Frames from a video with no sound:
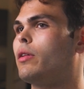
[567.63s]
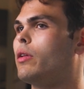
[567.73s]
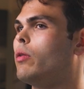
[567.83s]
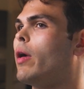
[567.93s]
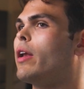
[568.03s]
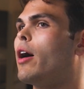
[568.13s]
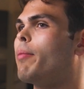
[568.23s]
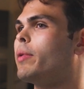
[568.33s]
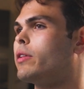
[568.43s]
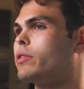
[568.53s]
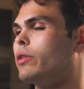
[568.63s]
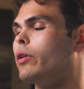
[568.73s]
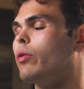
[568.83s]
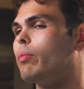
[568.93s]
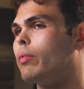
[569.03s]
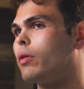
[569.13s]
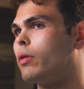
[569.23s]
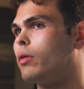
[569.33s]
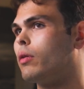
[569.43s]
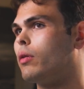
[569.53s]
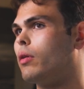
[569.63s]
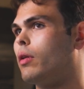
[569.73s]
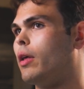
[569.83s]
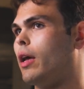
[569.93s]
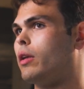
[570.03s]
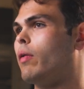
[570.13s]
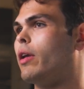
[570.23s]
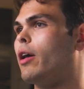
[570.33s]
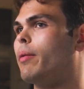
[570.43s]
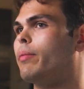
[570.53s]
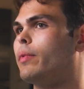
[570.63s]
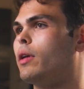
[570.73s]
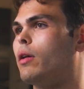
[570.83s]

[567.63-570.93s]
you end up in this loop and you end up,